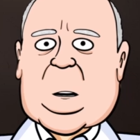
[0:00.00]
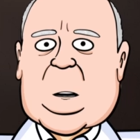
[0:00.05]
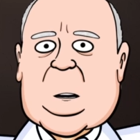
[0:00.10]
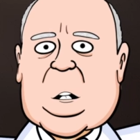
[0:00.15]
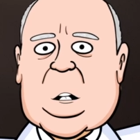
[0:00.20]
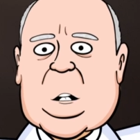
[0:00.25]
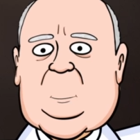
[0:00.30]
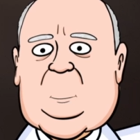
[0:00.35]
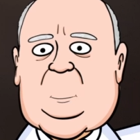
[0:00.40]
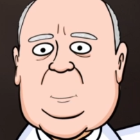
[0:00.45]
an
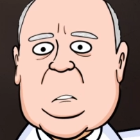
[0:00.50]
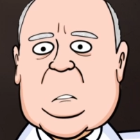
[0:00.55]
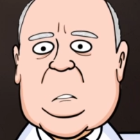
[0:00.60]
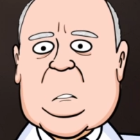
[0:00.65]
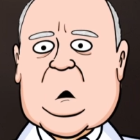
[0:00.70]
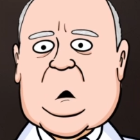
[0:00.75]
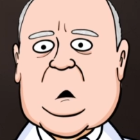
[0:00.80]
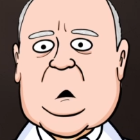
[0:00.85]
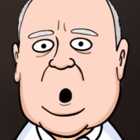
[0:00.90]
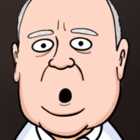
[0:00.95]
office
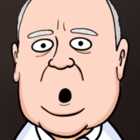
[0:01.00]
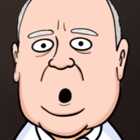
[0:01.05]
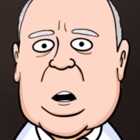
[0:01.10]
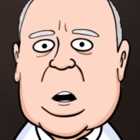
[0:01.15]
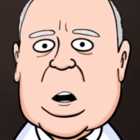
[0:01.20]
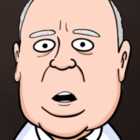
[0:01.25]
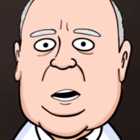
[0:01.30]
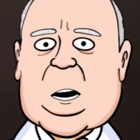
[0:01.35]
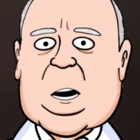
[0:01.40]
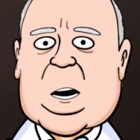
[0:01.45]
to
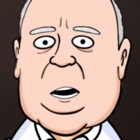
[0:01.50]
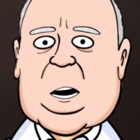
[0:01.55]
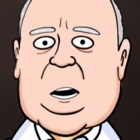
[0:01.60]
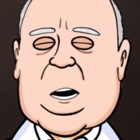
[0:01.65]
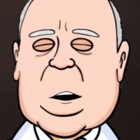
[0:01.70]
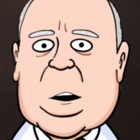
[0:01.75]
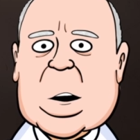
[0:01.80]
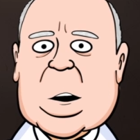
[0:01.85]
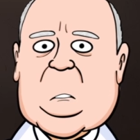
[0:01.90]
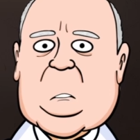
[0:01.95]
review their
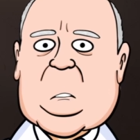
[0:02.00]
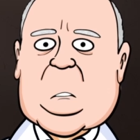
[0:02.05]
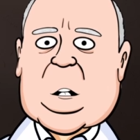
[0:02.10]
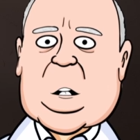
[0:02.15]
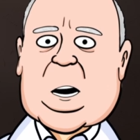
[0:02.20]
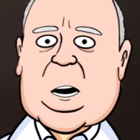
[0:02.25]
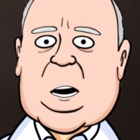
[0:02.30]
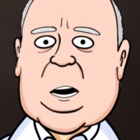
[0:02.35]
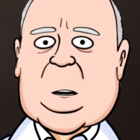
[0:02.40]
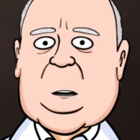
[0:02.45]
files
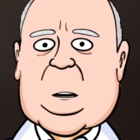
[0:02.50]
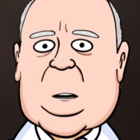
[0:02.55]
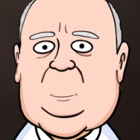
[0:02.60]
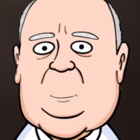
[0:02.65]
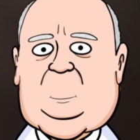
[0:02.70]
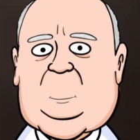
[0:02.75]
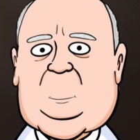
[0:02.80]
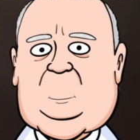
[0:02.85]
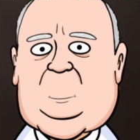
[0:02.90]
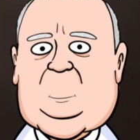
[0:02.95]
but never
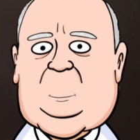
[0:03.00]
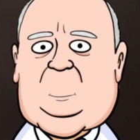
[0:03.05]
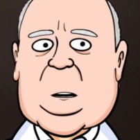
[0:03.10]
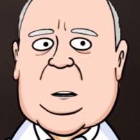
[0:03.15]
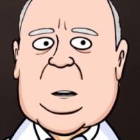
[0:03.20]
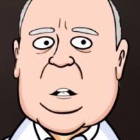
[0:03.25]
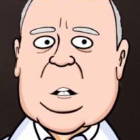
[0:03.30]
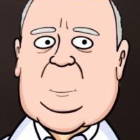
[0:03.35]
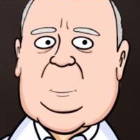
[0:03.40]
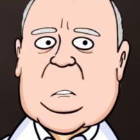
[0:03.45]
saw the
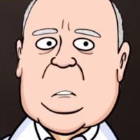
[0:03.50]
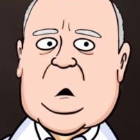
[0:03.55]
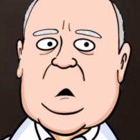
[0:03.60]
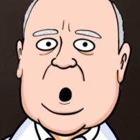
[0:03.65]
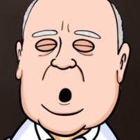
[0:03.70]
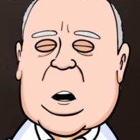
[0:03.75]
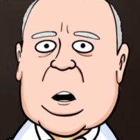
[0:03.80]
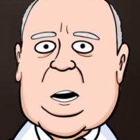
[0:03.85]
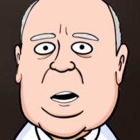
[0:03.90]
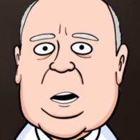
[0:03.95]
patients.
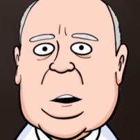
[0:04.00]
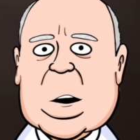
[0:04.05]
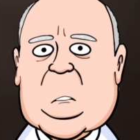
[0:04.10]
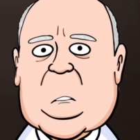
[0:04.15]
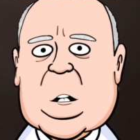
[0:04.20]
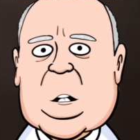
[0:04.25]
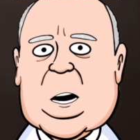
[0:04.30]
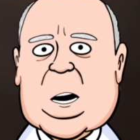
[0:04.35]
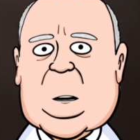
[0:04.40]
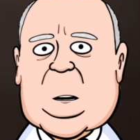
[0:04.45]

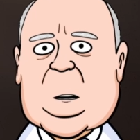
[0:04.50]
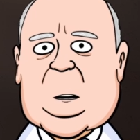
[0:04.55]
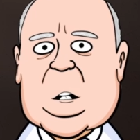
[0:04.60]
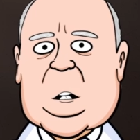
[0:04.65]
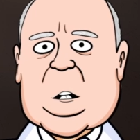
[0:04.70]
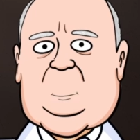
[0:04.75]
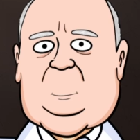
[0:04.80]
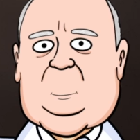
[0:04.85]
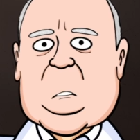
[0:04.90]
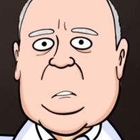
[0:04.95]
While he
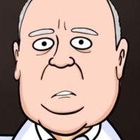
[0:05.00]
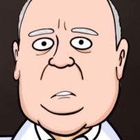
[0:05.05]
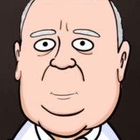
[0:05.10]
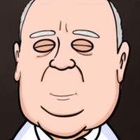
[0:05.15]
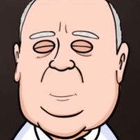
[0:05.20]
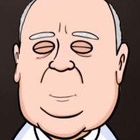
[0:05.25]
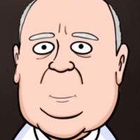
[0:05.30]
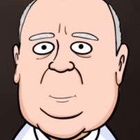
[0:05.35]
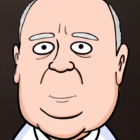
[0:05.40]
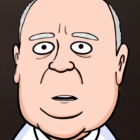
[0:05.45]
looked
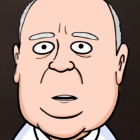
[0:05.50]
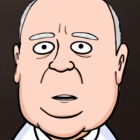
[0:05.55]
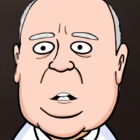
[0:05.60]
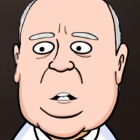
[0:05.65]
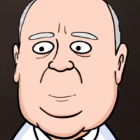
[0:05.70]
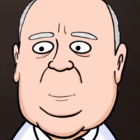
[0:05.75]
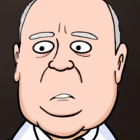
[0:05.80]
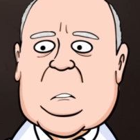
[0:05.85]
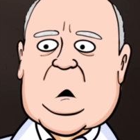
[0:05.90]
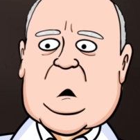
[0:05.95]
at those
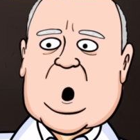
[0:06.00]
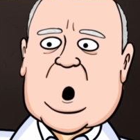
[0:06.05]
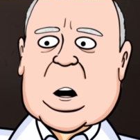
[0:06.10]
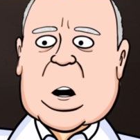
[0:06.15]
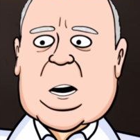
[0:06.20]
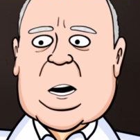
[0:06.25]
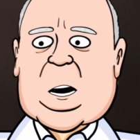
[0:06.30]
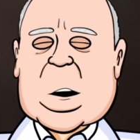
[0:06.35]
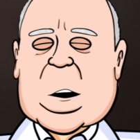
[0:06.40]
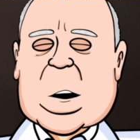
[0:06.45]

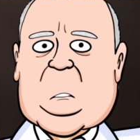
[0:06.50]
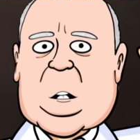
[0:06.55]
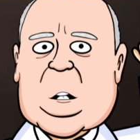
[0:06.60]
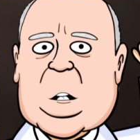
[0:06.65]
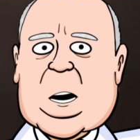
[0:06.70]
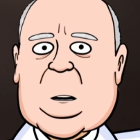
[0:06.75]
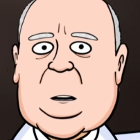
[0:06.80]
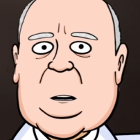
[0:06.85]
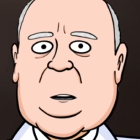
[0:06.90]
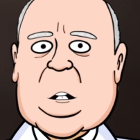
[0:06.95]
files, he would
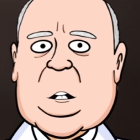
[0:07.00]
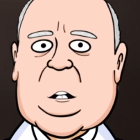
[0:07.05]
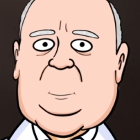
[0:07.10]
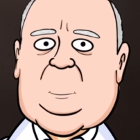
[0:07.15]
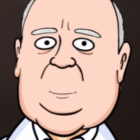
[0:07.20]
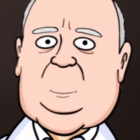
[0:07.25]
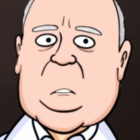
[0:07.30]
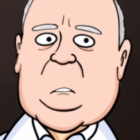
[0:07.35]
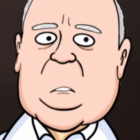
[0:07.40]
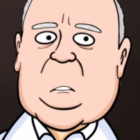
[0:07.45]
work on
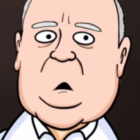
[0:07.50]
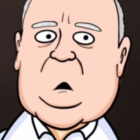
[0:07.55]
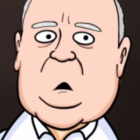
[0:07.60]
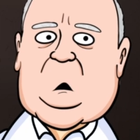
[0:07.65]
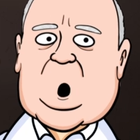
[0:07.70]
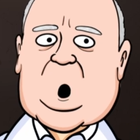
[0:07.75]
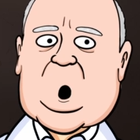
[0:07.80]
himself.